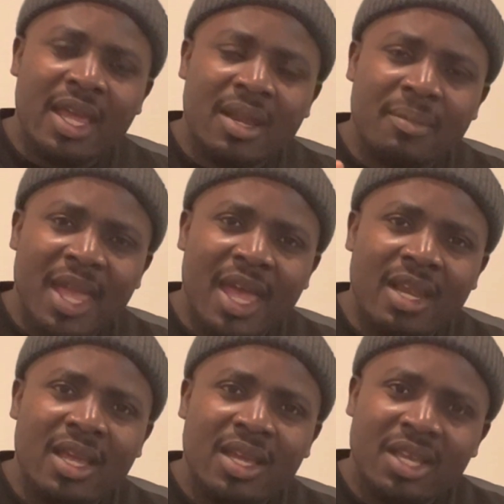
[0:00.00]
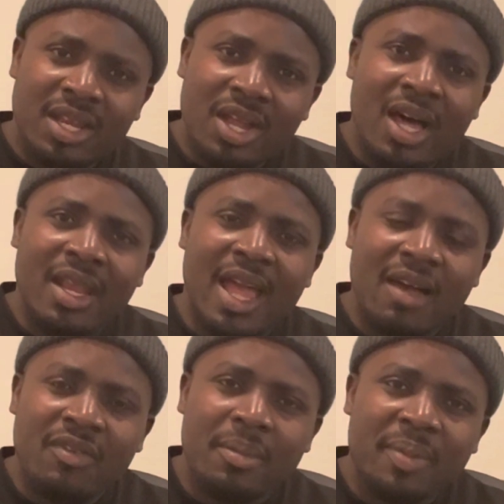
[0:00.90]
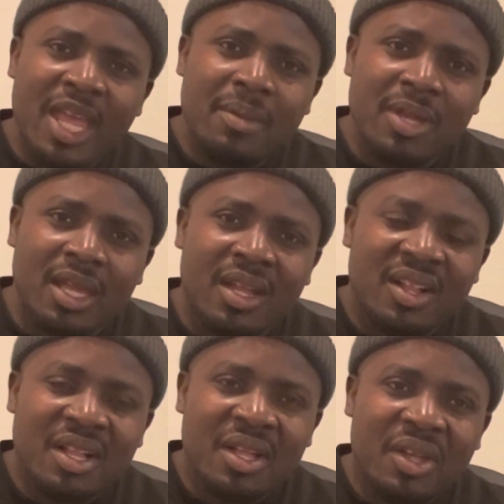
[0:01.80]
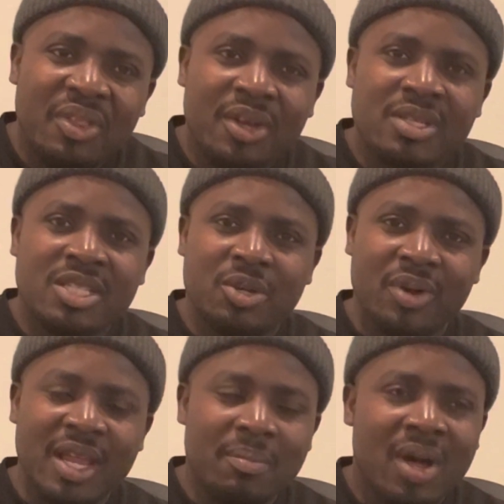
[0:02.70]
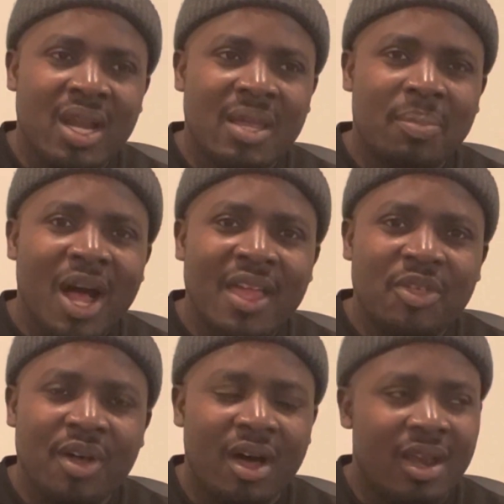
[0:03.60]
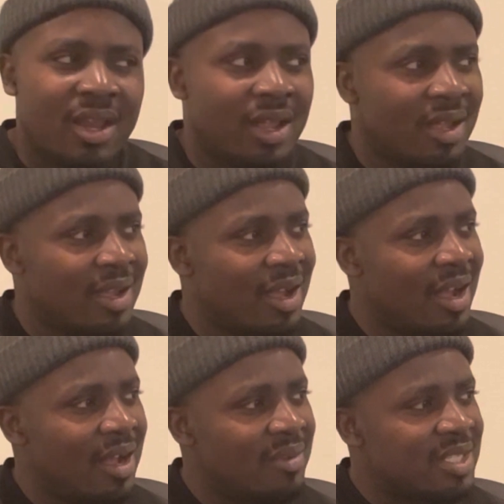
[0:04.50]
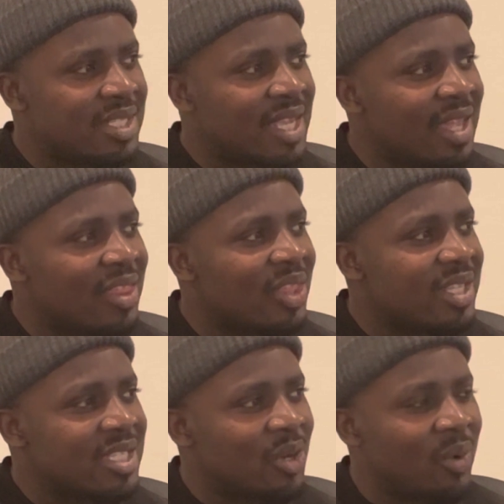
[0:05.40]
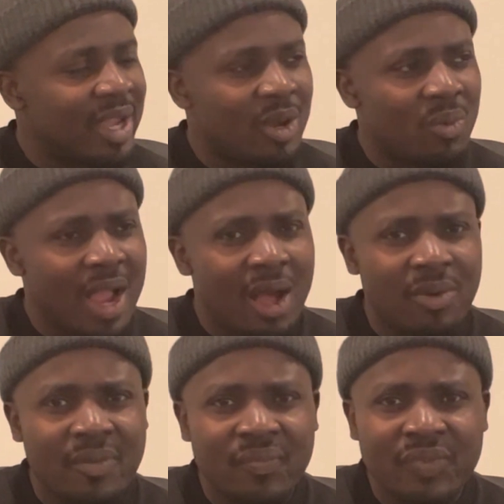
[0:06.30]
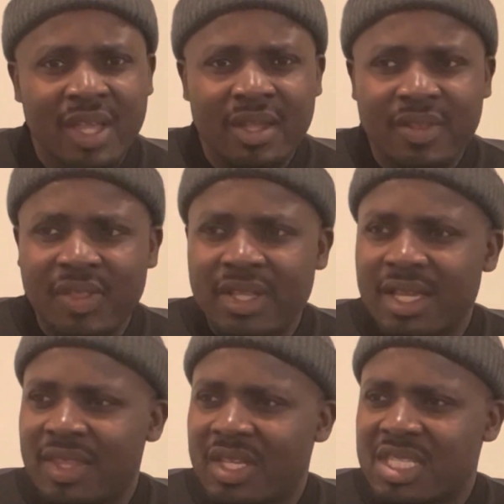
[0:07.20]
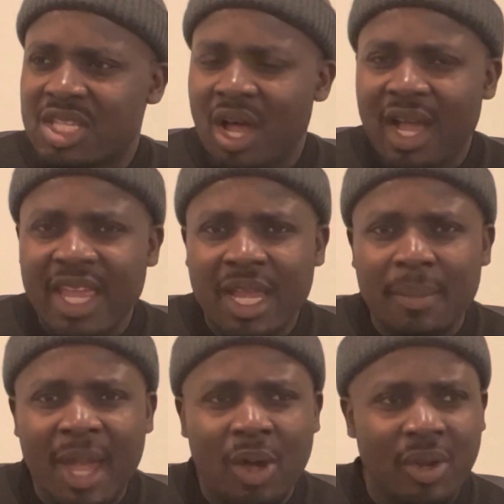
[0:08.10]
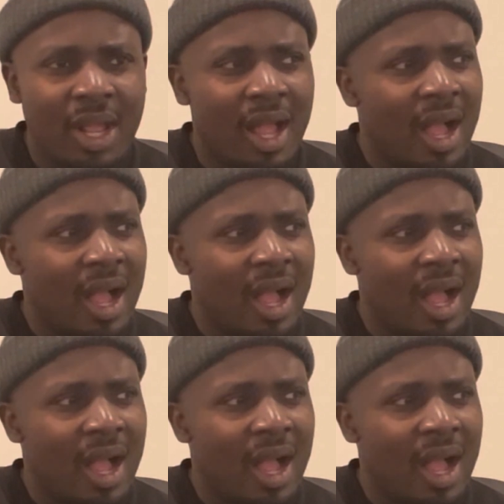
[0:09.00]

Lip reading: and a man cannot have a baby. There's a great Monty Python skit that's going around that's talking about